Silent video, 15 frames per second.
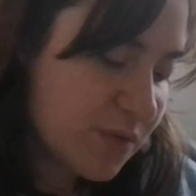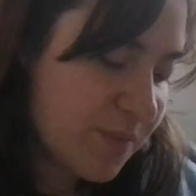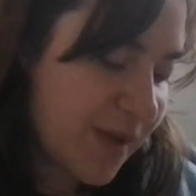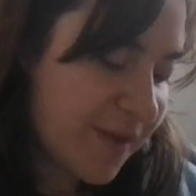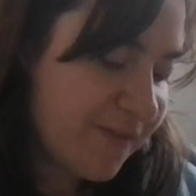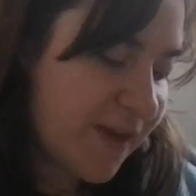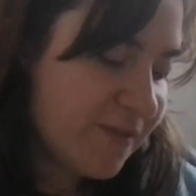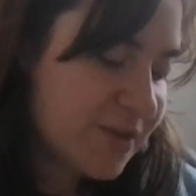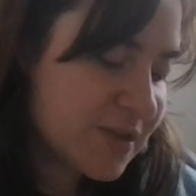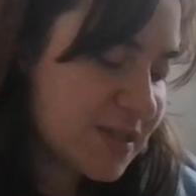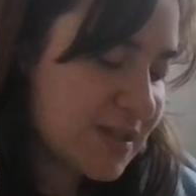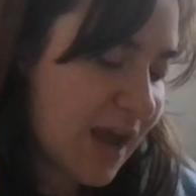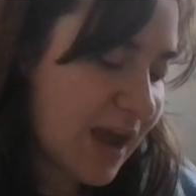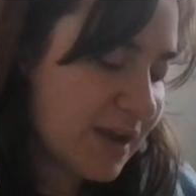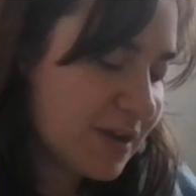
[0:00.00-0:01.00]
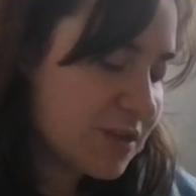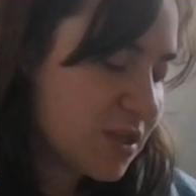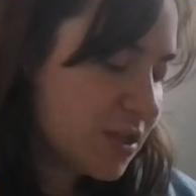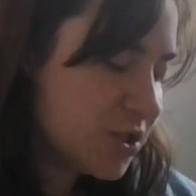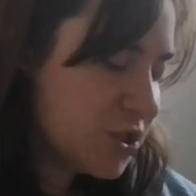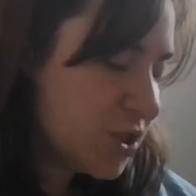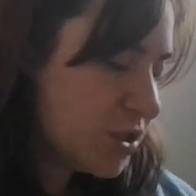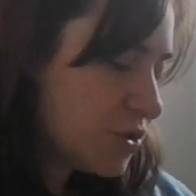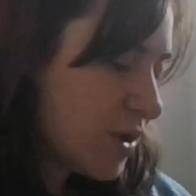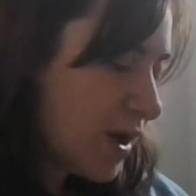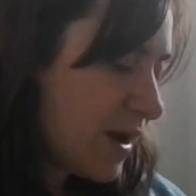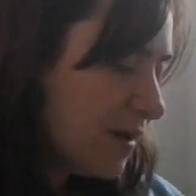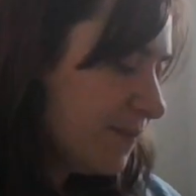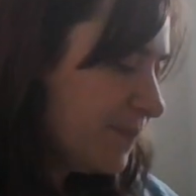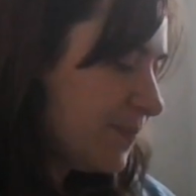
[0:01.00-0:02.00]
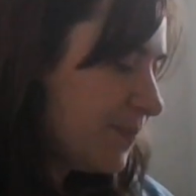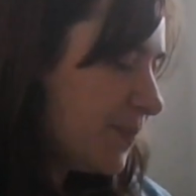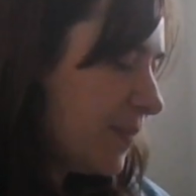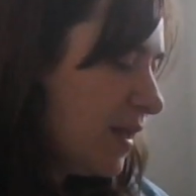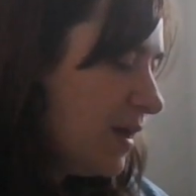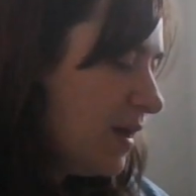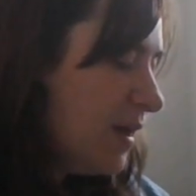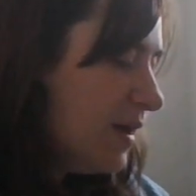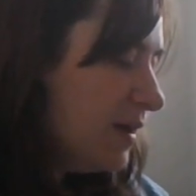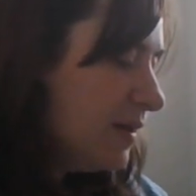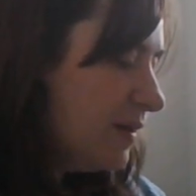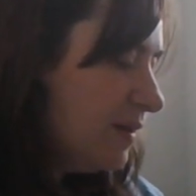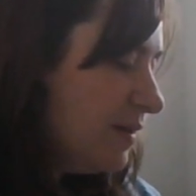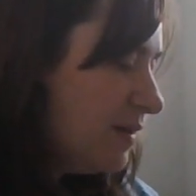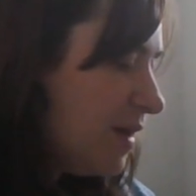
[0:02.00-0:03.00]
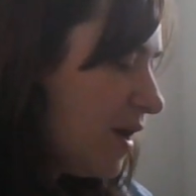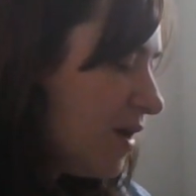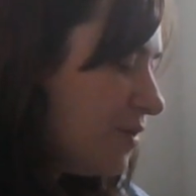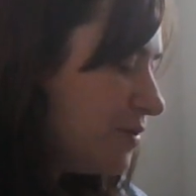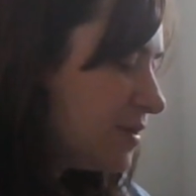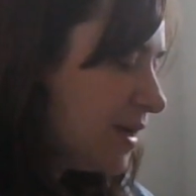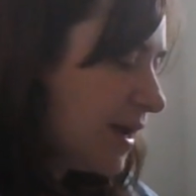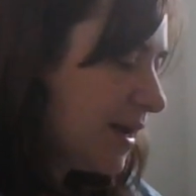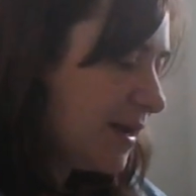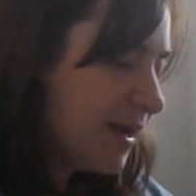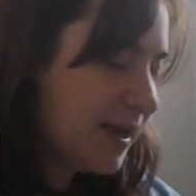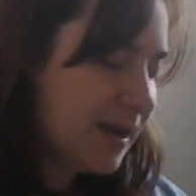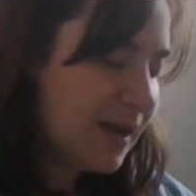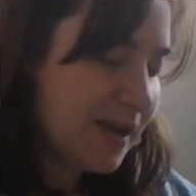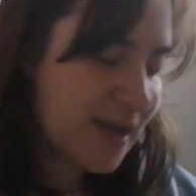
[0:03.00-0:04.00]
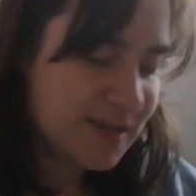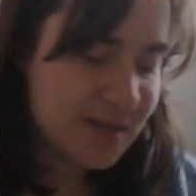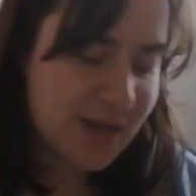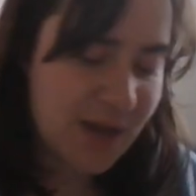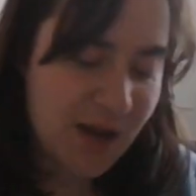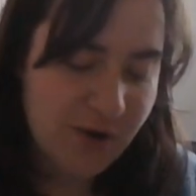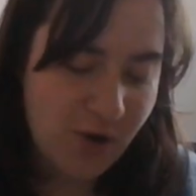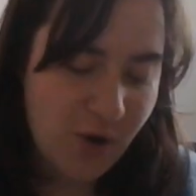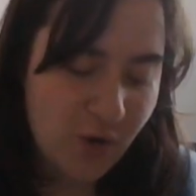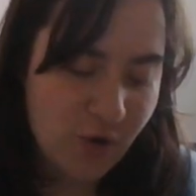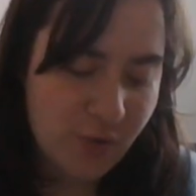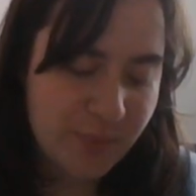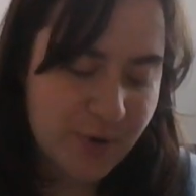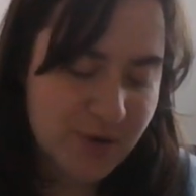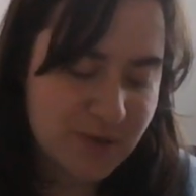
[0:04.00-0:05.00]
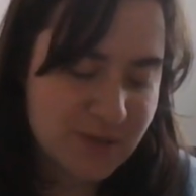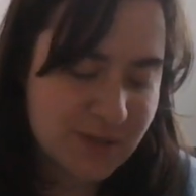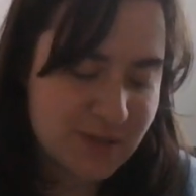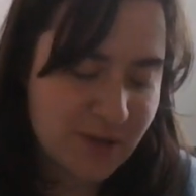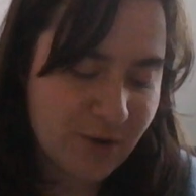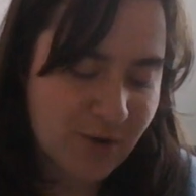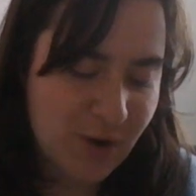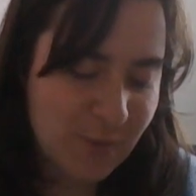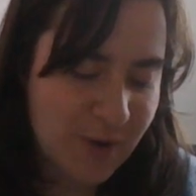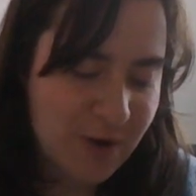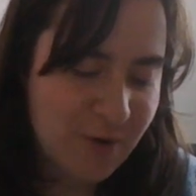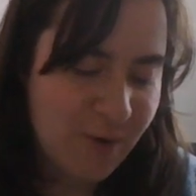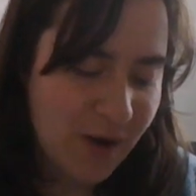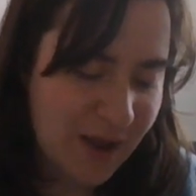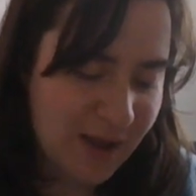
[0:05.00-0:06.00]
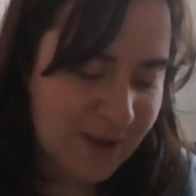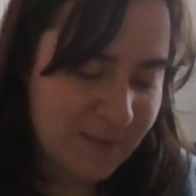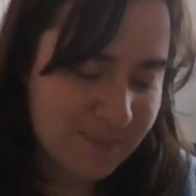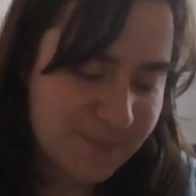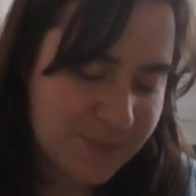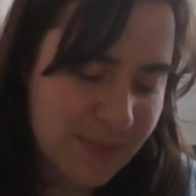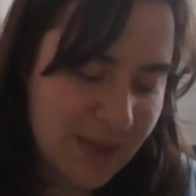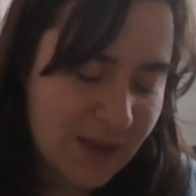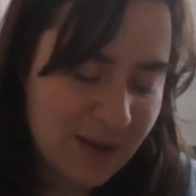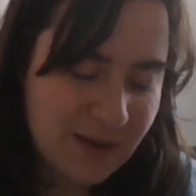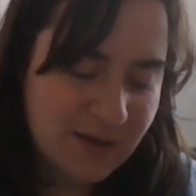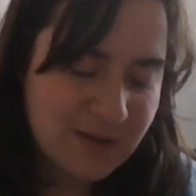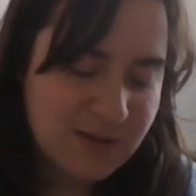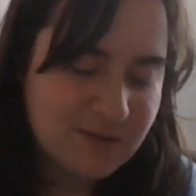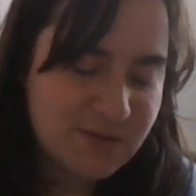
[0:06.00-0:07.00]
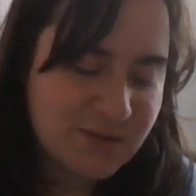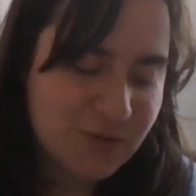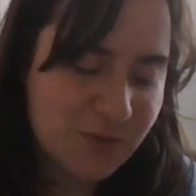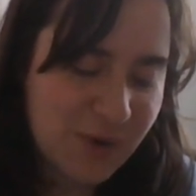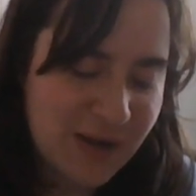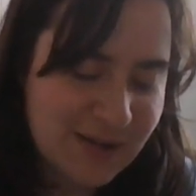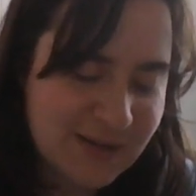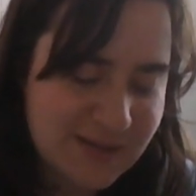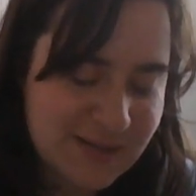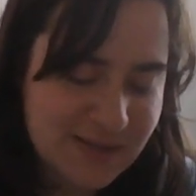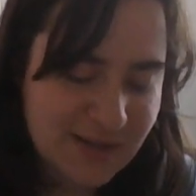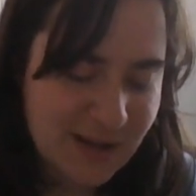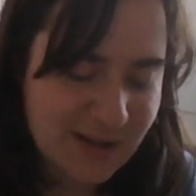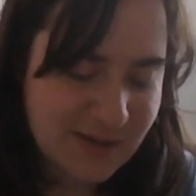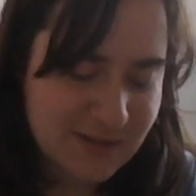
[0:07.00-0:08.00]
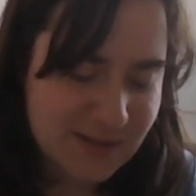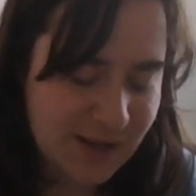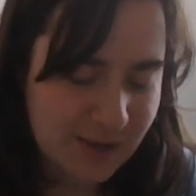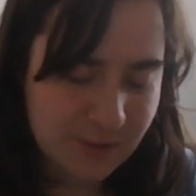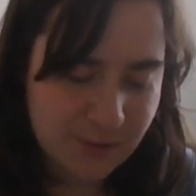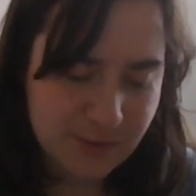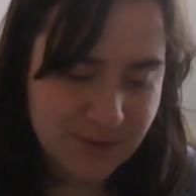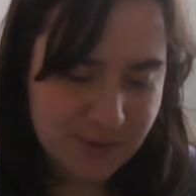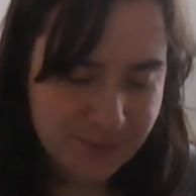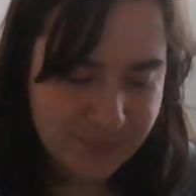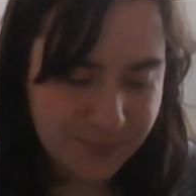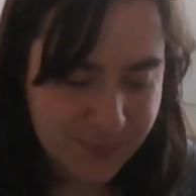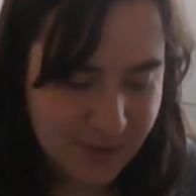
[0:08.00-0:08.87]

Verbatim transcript: with my favorite snacks, ginger ale. No, said he, it's not an old person soda, be quiet. Twix and Skittles.